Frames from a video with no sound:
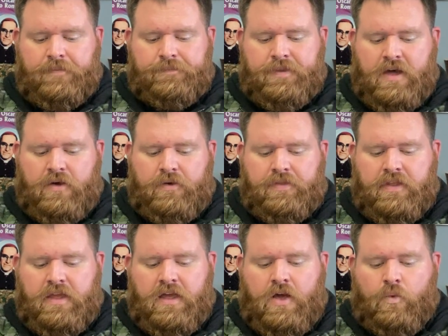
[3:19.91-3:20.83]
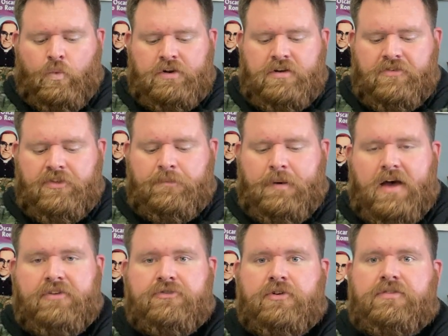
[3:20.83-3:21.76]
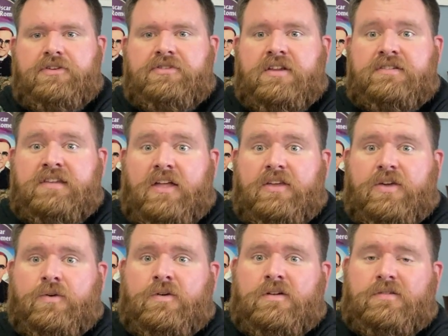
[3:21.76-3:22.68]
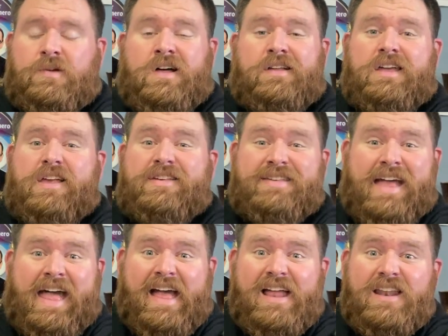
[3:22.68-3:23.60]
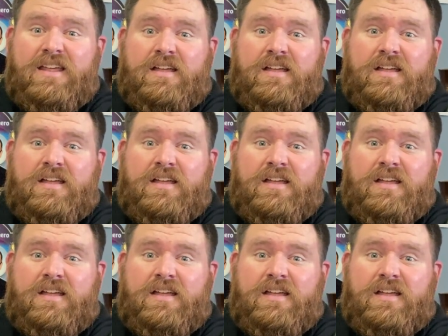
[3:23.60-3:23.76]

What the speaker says: Now, what does the posture of the son tell you? Well, he's sad.